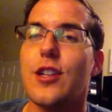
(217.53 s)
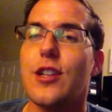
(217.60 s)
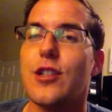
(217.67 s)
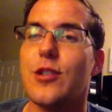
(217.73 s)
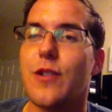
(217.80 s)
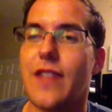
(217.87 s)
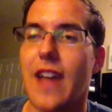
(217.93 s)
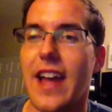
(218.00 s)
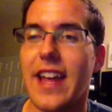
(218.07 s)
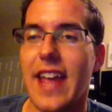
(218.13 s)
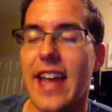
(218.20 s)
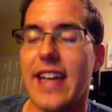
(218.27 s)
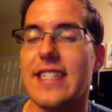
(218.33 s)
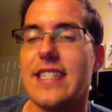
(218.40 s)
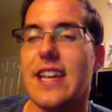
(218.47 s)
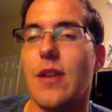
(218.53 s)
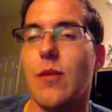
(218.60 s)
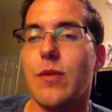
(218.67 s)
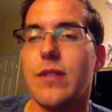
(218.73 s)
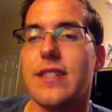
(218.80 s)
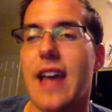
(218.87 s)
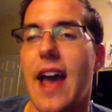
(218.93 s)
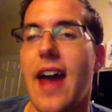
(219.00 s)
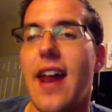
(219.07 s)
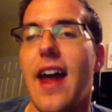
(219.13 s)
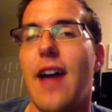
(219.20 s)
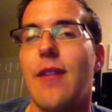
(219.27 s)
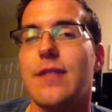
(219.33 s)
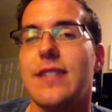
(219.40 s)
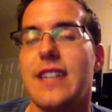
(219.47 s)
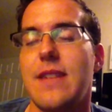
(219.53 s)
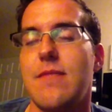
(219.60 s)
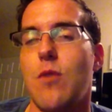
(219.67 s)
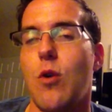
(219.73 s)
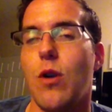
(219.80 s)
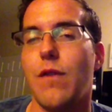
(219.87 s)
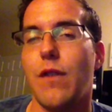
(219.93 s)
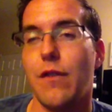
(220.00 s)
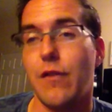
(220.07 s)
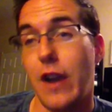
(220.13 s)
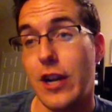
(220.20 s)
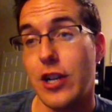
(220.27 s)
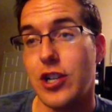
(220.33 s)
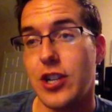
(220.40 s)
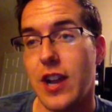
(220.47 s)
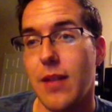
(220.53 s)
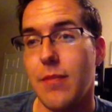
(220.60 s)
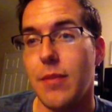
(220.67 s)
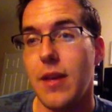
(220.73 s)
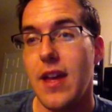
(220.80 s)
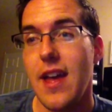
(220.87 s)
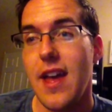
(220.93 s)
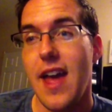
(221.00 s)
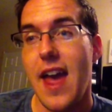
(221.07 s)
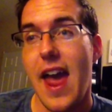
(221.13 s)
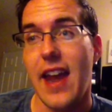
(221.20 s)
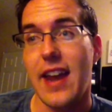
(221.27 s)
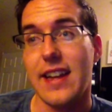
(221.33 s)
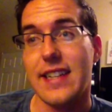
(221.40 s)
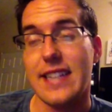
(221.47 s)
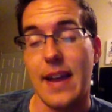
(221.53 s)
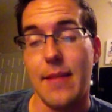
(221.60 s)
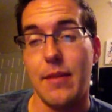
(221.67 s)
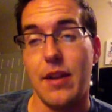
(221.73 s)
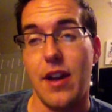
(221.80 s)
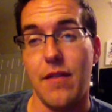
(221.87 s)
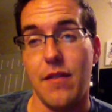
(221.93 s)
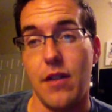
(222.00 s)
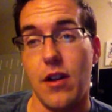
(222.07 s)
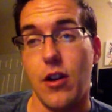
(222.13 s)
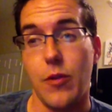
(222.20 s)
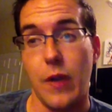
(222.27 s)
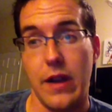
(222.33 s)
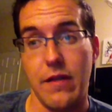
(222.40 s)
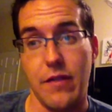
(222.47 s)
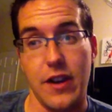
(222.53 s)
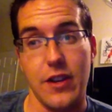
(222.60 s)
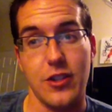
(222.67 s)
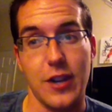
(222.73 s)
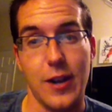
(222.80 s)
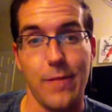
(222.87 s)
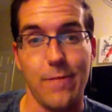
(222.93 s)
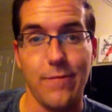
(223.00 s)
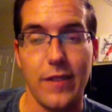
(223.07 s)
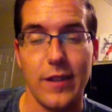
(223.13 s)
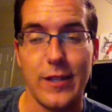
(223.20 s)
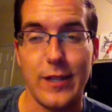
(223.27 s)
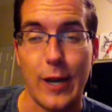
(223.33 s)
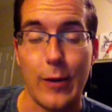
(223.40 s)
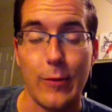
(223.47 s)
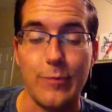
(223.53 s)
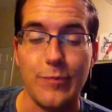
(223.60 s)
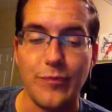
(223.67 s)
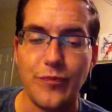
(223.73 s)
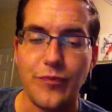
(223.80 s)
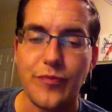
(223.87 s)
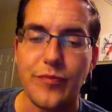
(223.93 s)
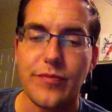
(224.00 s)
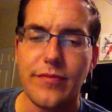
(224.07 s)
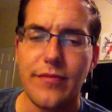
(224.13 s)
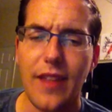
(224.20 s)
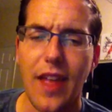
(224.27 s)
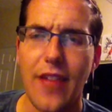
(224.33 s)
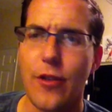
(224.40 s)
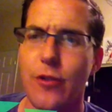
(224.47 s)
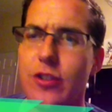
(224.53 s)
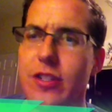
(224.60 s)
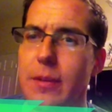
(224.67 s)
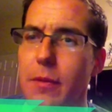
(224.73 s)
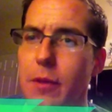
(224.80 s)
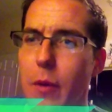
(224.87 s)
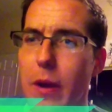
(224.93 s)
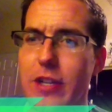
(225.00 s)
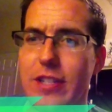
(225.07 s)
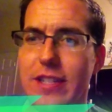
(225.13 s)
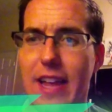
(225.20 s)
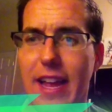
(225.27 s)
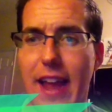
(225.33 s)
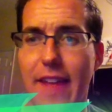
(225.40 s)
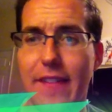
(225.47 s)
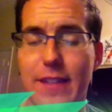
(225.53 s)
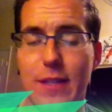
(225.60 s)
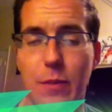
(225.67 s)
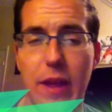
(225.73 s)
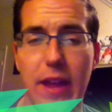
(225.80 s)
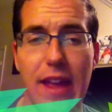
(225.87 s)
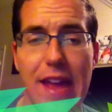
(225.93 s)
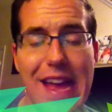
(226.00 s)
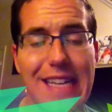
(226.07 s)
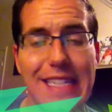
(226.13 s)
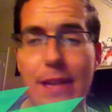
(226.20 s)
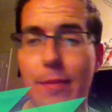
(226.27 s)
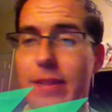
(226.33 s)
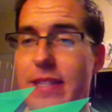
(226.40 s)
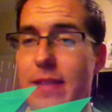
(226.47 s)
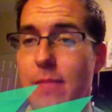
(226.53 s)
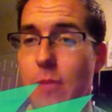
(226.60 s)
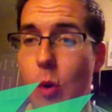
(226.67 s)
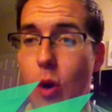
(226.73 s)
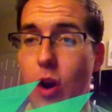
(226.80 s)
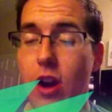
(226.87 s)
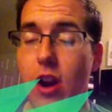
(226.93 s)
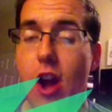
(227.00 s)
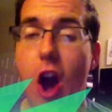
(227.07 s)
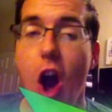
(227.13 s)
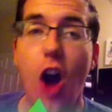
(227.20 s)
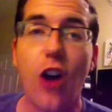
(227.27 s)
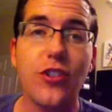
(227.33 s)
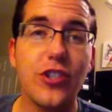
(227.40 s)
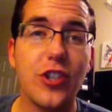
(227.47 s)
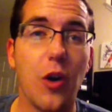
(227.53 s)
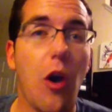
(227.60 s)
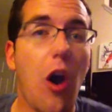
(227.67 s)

So in that case, it was that I was seeing more of a friendship and excitement of a great friendship. So those are some of the questions I got this week. Send me some more. Also,